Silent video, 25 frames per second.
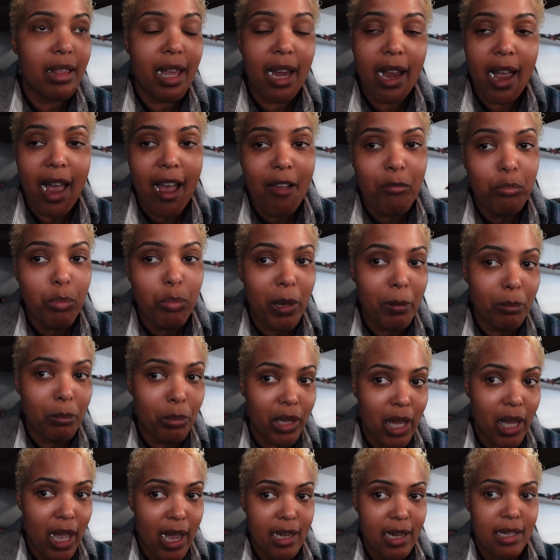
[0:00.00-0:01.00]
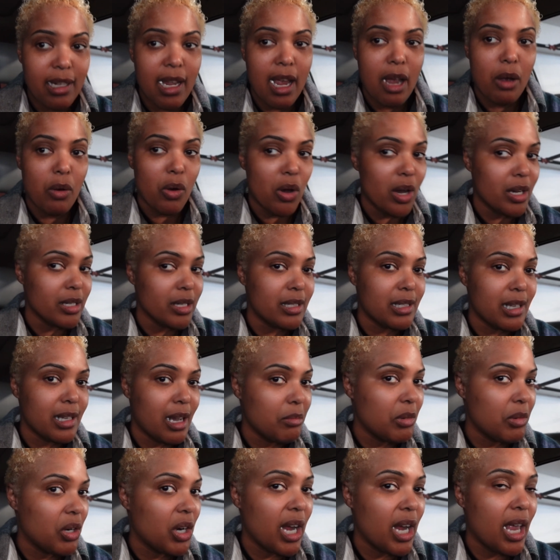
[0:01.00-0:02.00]
Like I've been blonde now all
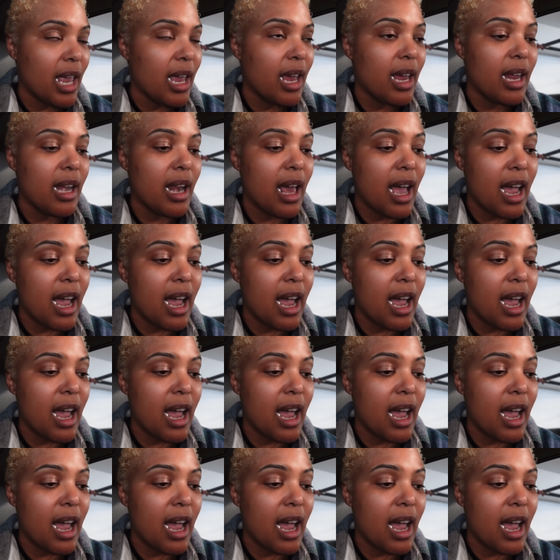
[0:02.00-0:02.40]
summer and